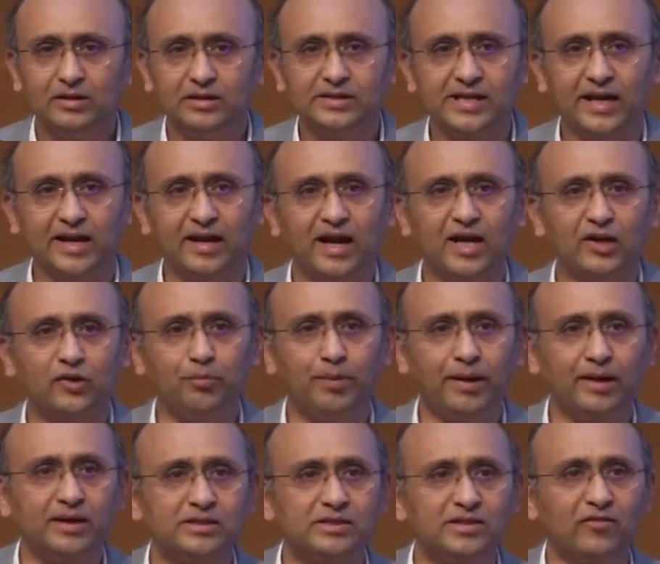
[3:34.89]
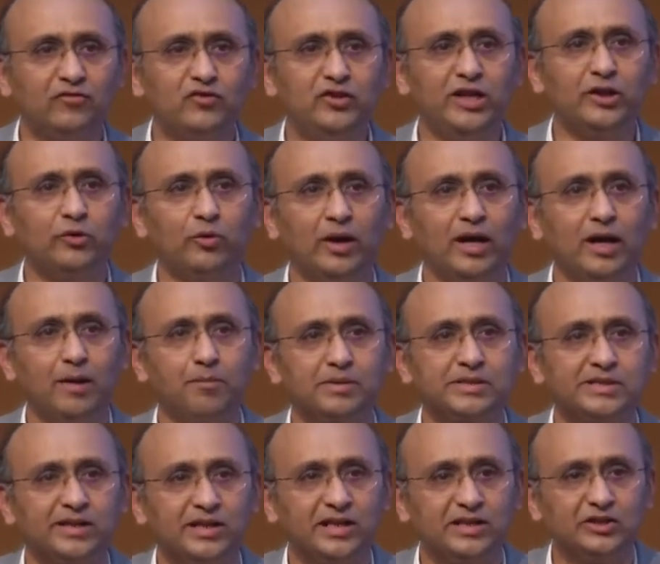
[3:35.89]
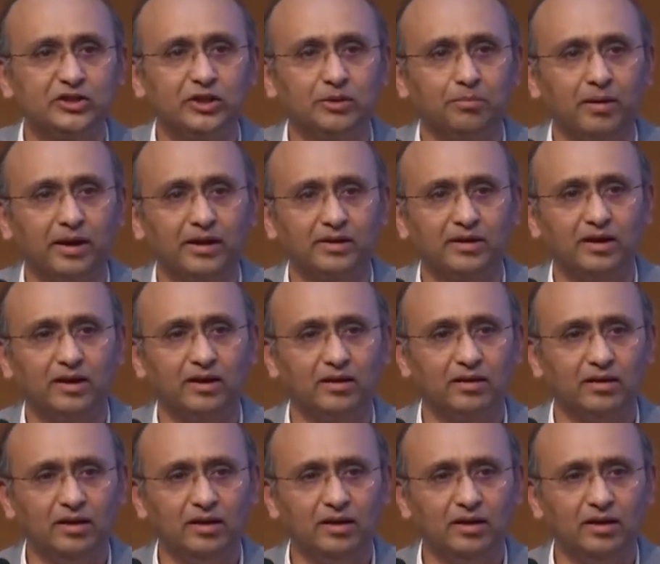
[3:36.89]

The second aspect is of G twenty presidency, I think.